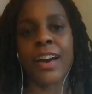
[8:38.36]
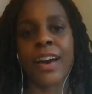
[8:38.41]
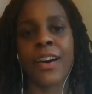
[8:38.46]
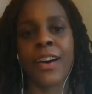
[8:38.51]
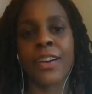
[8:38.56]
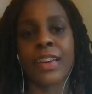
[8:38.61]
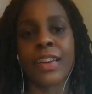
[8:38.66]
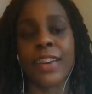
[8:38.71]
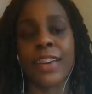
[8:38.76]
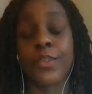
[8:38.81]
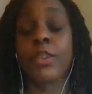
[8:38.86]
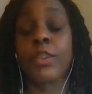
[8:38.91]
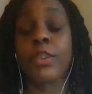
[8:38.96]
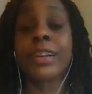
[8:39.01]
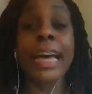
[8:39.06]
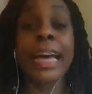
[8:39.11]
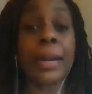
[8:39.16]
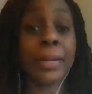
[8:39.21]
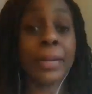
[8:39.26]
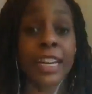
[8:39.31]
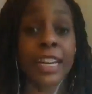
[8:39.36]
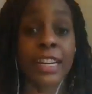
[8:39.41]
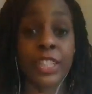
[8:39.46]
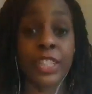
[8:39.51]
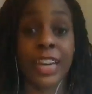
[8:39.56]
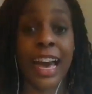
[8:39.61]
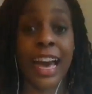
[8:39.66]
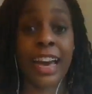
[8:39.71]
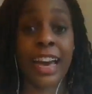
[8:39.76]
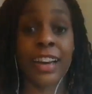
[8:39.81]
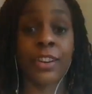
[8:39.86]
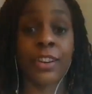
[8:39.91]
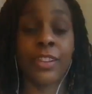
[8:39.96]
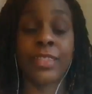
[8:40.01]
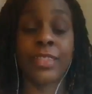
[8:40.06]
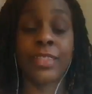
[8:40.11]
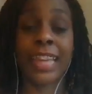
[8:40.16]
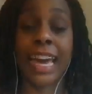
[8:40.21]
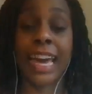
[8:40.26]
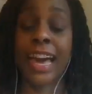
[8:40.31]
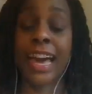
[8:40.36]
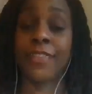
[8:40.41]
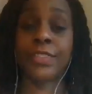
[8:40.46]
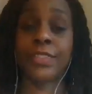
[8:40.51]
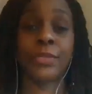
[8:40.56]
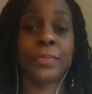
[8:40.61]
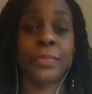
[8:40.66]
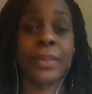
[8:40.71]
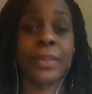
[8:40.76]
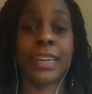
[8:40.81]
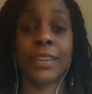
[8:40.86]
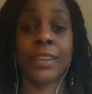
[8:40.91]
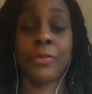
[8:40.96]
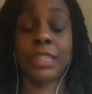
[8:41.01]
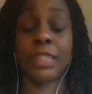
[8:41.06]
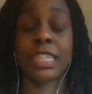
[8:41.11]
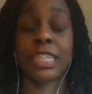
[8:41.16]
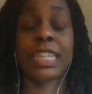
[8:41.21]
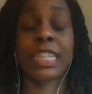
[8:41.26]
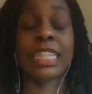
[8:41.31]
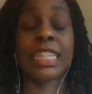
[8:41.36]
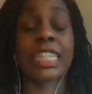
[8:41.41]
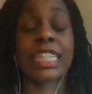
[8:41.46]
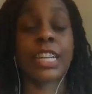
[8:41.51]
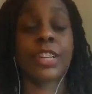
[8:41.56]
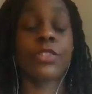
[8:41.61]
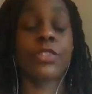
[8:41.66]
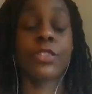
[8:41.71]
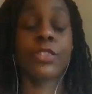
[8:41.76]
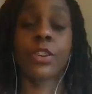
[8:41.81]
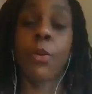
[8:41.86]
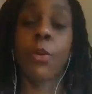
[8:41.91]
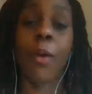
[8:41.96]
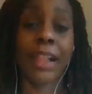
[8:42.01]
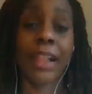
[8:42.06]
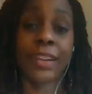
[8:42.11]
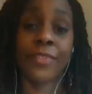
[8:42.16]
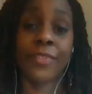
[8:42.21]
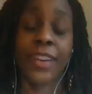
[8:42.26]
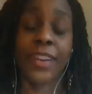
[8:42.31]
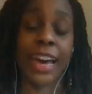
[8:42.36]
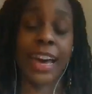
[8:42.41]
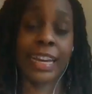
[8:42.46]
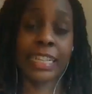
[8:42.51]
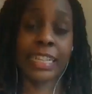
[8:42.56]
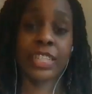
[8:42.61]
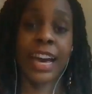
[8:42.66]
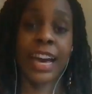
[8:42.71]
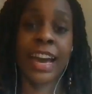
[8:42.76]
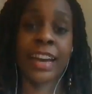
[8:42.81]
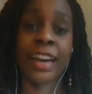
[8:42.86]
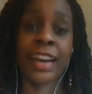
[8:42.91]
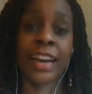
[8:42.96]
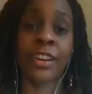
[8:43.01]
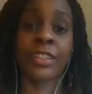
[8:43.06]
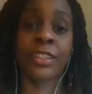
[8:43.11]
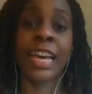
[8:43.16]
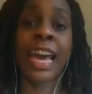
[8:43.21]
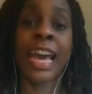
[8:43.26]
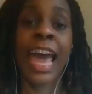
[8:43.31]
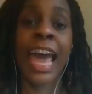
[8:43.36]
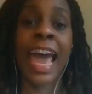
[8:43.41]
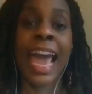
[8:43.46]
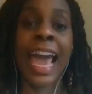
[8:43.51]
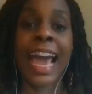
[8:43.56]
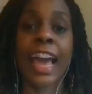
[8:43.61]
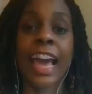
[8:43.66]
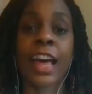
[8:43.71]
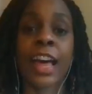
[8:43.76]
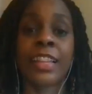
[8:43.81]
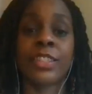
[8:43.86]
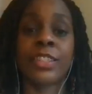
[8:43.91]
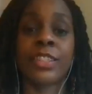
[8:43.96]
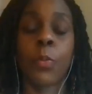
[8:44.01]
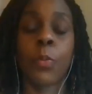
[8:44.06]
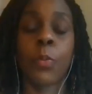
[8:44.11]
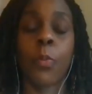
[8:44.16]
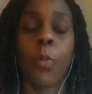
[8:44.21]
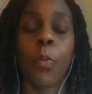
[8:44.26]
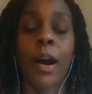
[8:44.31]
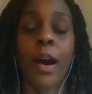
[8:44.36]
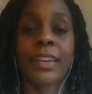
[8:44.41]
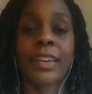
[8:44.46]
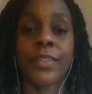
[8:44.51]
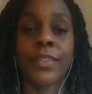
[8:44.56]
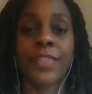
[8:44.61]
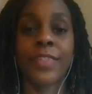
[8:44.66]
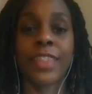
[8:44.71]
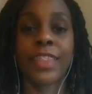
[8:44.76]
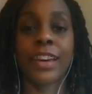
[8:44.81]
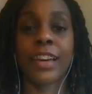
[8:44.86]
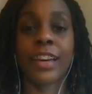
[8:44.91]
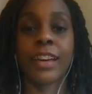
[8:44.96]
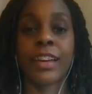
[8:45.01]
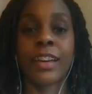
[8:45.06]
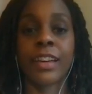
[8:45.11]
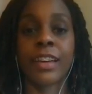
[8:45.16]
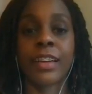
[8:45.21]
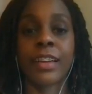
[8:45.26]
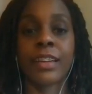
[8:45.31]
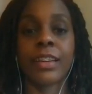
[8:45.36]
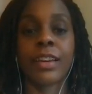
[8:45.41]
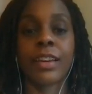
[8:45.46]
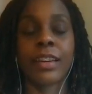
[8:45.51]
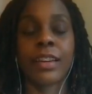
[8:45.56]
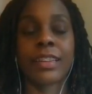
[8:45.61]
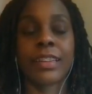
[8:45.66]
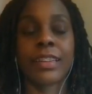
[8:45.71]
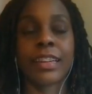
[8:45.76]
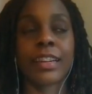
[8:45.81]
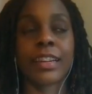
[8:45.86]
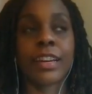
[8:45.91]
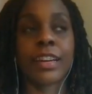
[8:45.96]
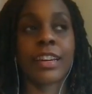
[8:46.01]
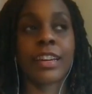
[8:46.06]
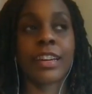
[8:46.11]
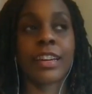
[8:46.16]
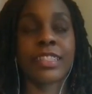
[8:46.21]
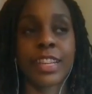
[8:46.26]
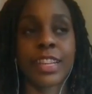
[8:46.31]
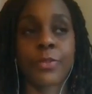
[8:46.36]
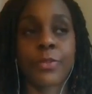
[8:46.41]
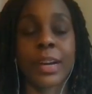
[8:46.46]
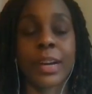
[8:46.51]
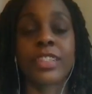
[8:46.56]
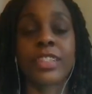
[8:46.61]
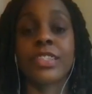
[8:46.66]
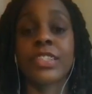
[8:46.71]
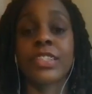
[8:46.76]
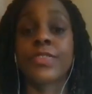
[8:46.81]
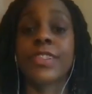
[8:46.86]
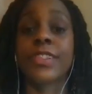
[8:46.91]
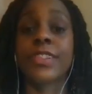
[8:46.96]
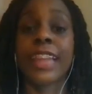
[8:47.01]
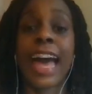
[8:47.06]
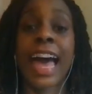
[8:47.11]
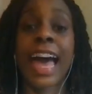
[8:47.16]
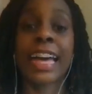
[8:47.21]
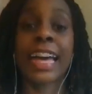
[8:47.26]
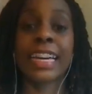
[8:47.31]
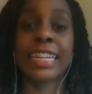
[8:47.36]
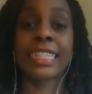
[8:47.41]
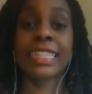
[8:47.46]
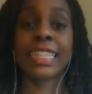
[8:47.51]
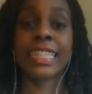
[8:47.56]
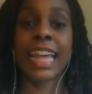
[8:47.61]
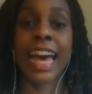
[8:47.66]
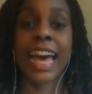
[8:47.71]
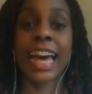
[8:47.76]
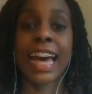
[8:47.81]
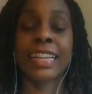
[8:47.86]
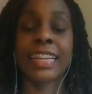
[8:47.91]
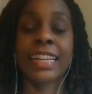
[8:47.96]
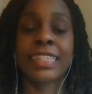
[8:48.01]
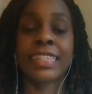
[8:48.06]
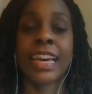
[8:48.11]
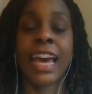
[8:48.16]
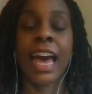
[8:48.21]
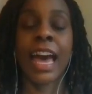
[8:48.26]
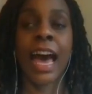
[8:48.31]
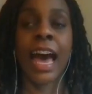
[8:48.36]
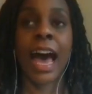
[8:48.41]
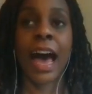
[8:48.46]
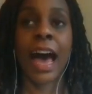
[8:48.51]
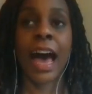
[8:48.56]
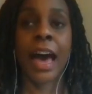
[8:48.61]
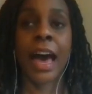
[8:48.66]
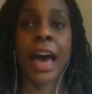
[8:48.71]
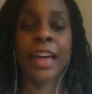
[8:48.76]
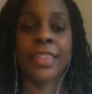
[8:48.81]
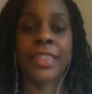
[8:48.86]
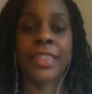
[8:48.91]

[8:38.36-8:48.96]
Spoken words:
if you're claiming a child, they have to be what's considered a qualifying child. And one of the considerations for that is that a